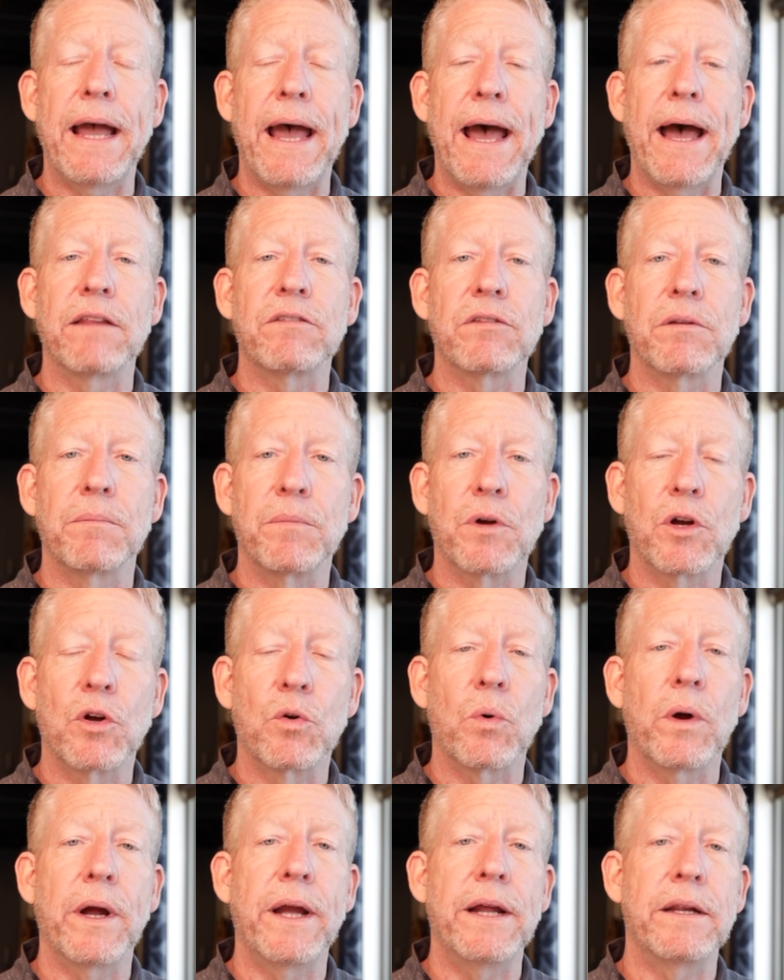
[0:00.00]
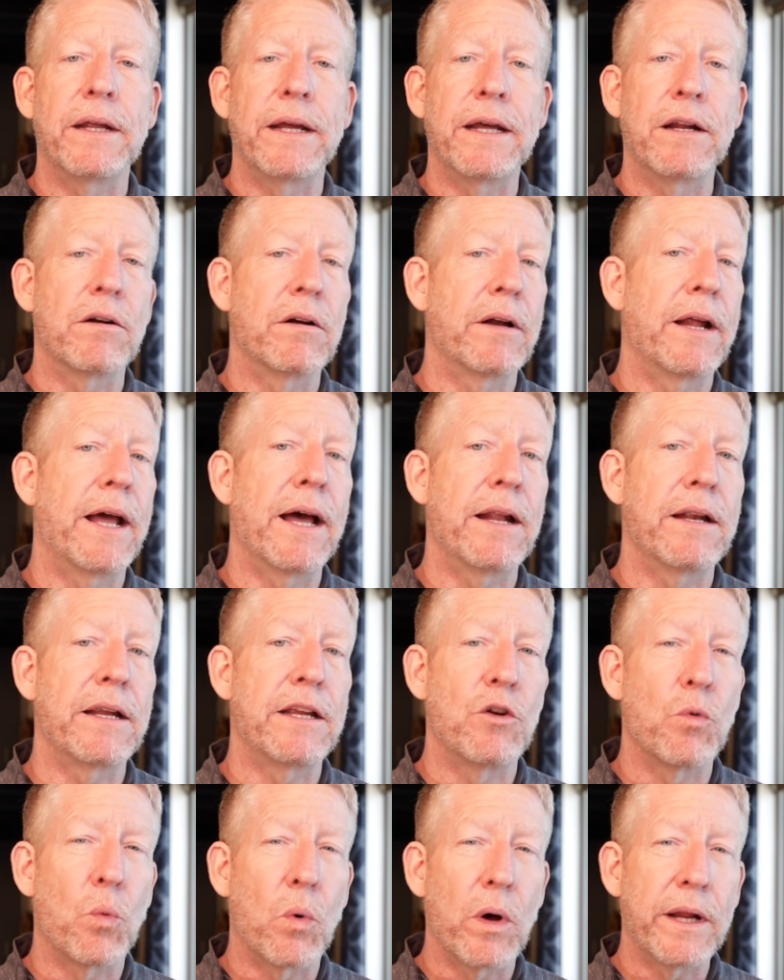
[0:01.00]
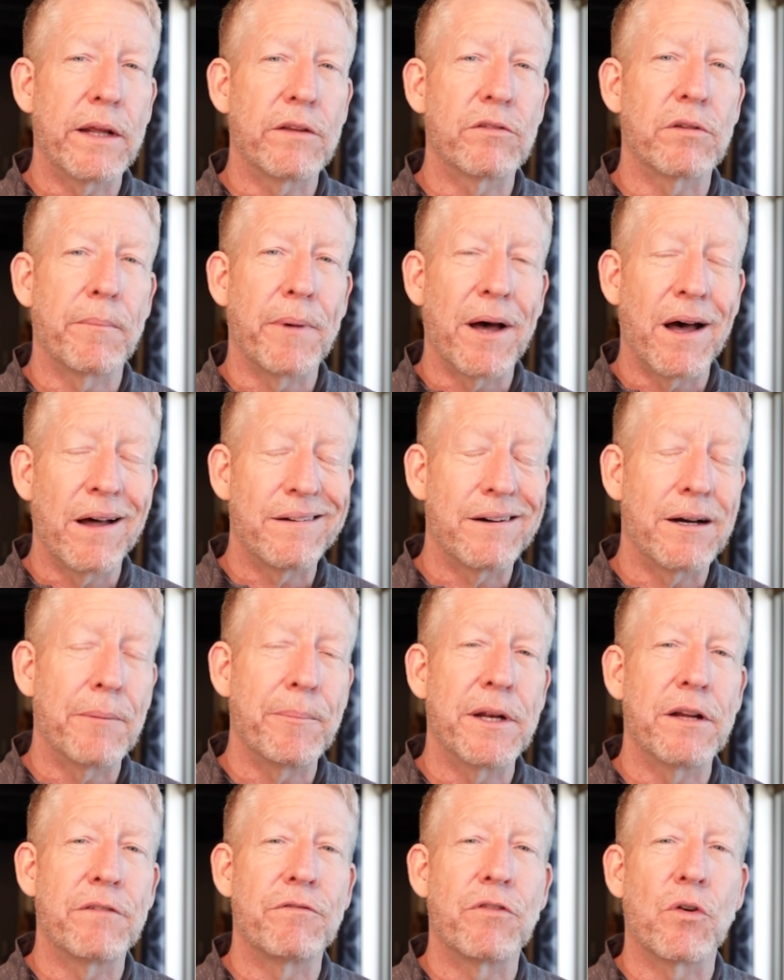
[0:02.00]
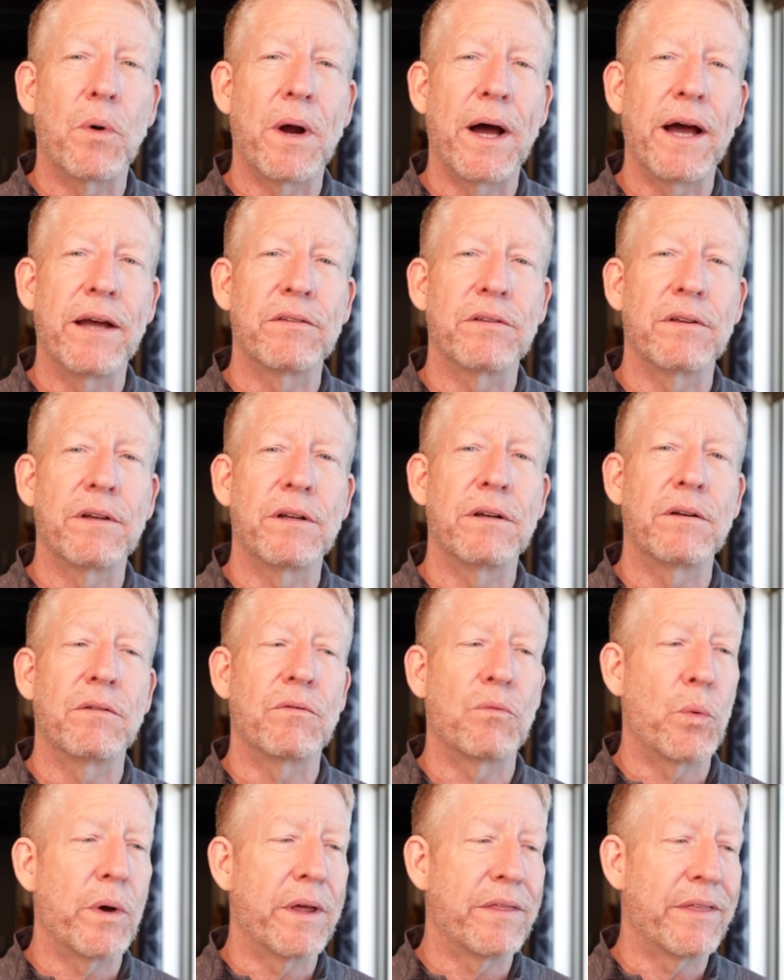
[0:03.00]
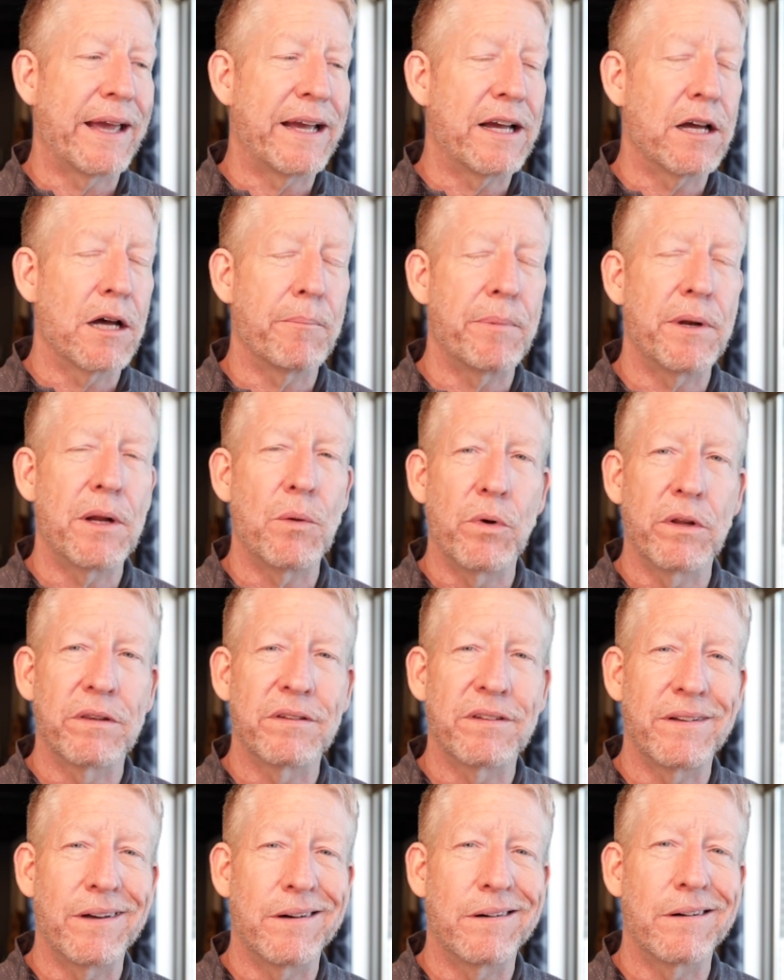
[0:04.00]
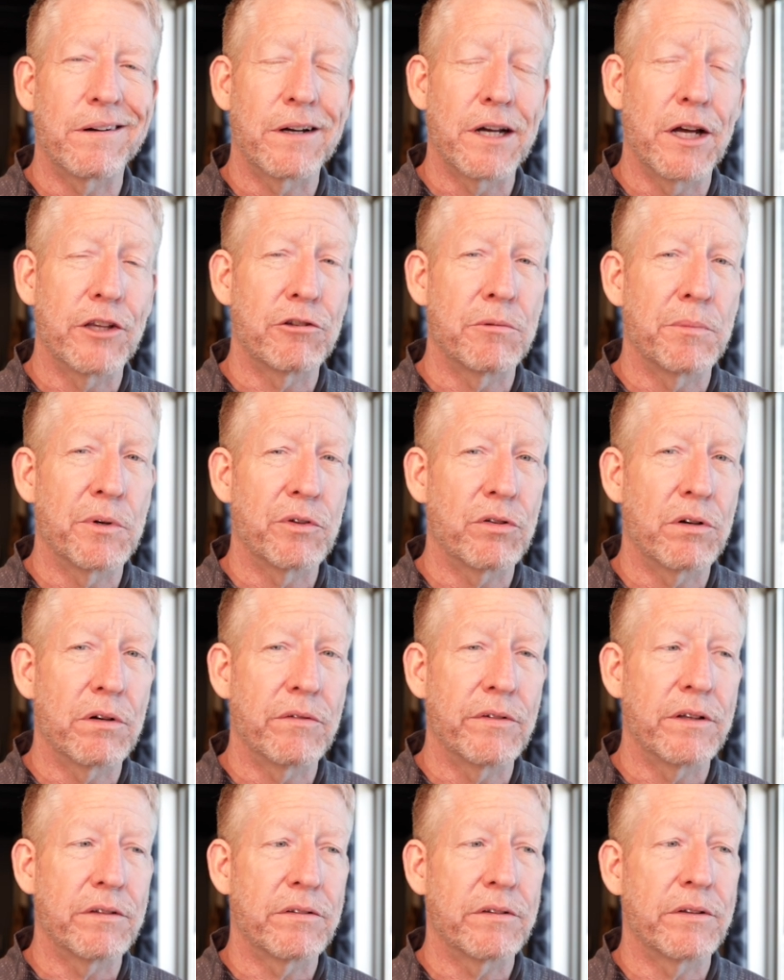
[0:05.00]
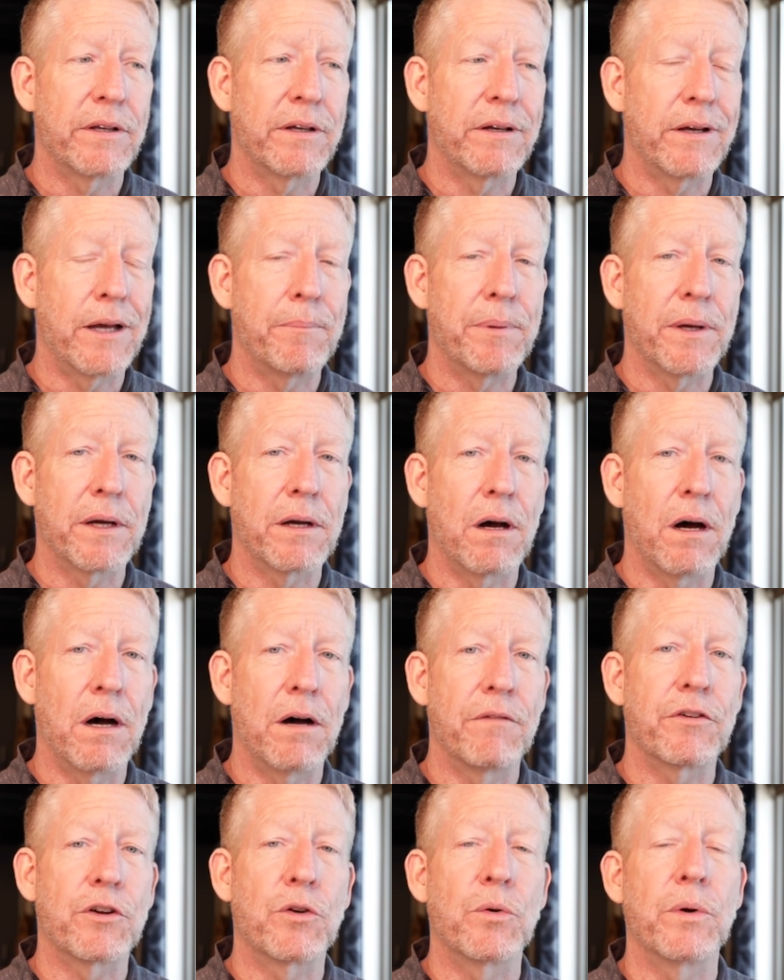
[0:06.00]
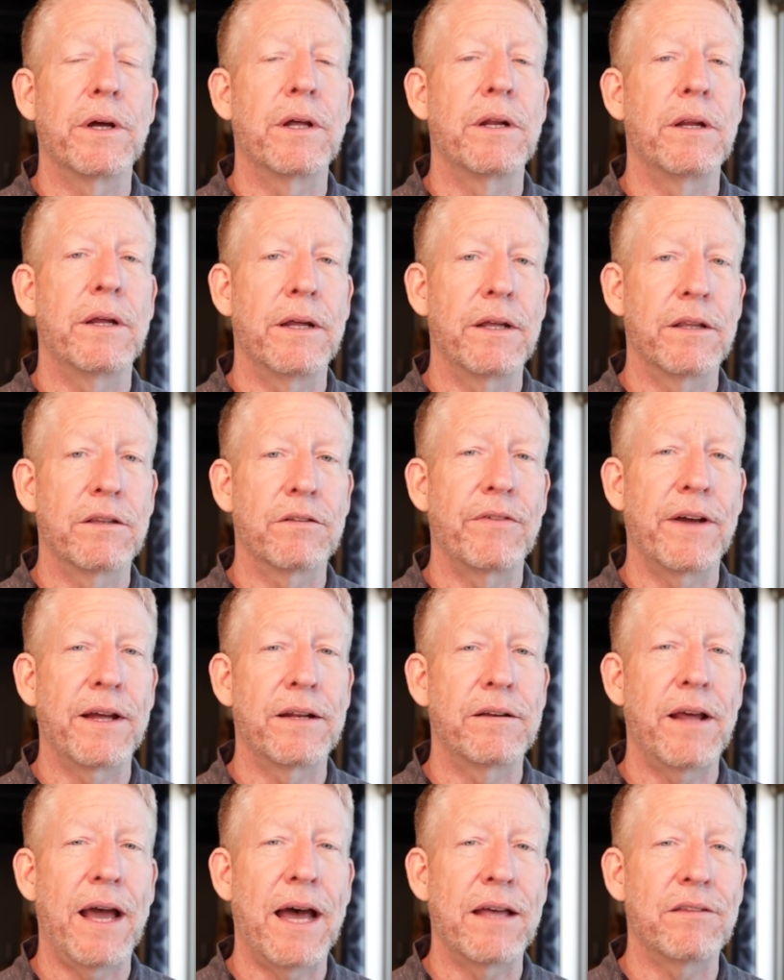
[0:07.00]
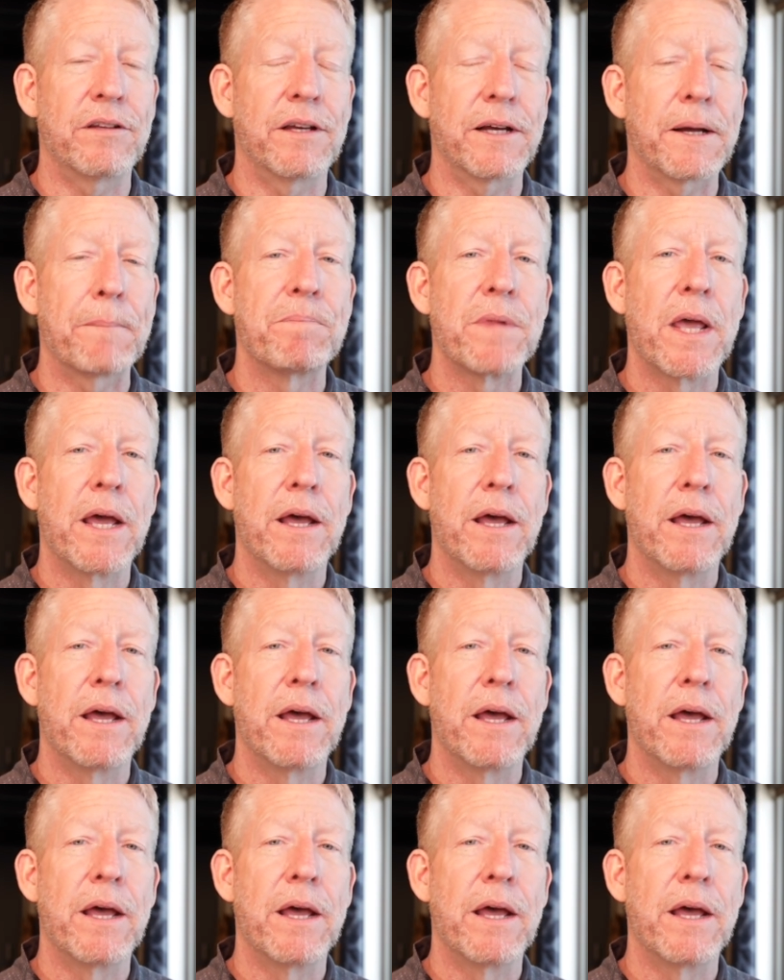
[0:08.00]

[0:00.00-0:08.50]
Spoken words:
at some great internet, you're wanting some unlimited Verizon with a company with stellar customer service, Epic Off-Grid is fantastic.